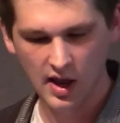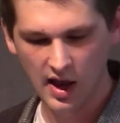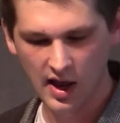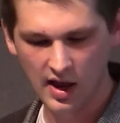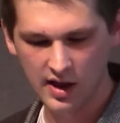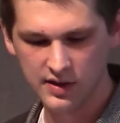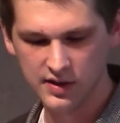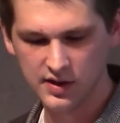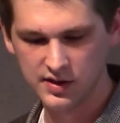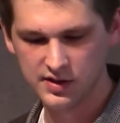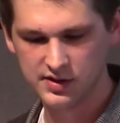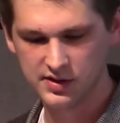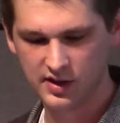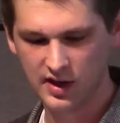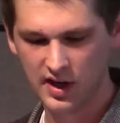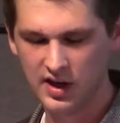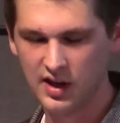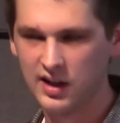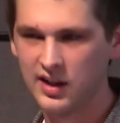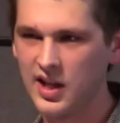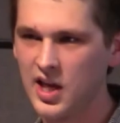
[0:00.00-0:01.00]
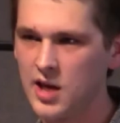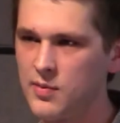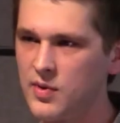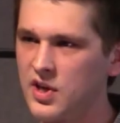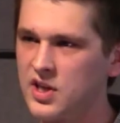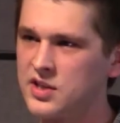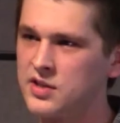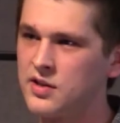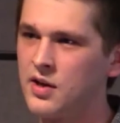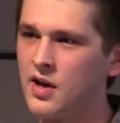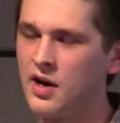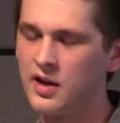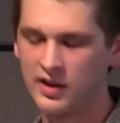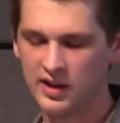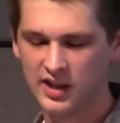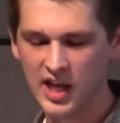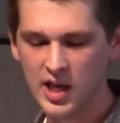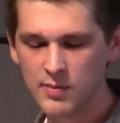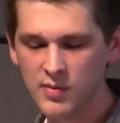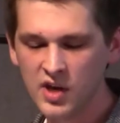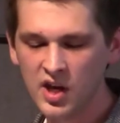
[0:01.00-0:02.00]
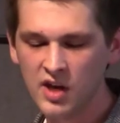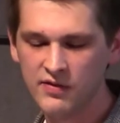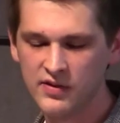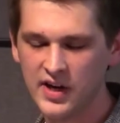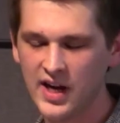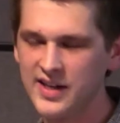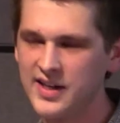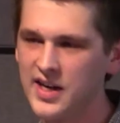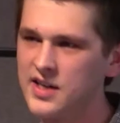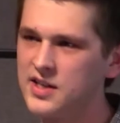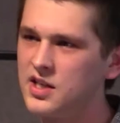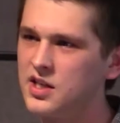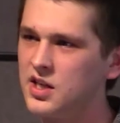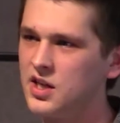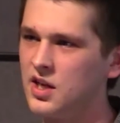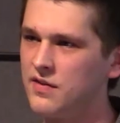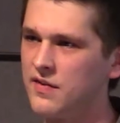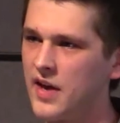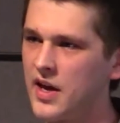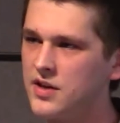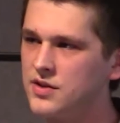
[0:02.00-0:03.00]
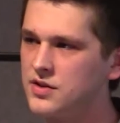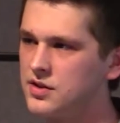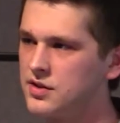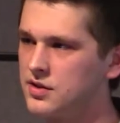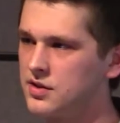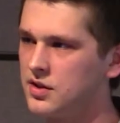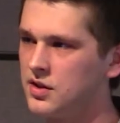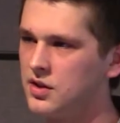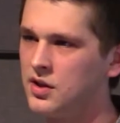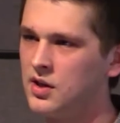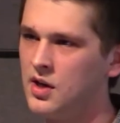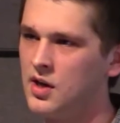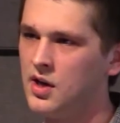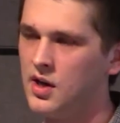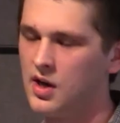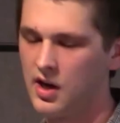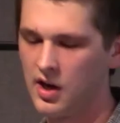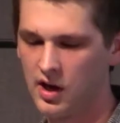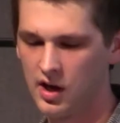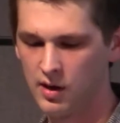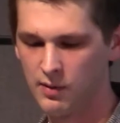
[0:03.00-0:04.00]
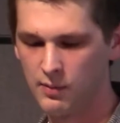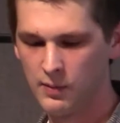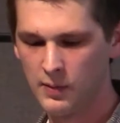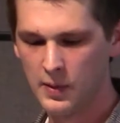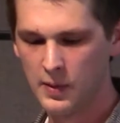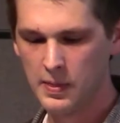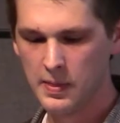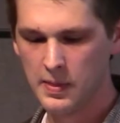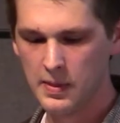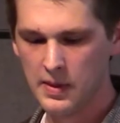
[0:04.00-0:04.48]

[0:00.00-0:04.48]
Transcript: and this kind of claiming, as, uh, claiming of an identity of agency. Um,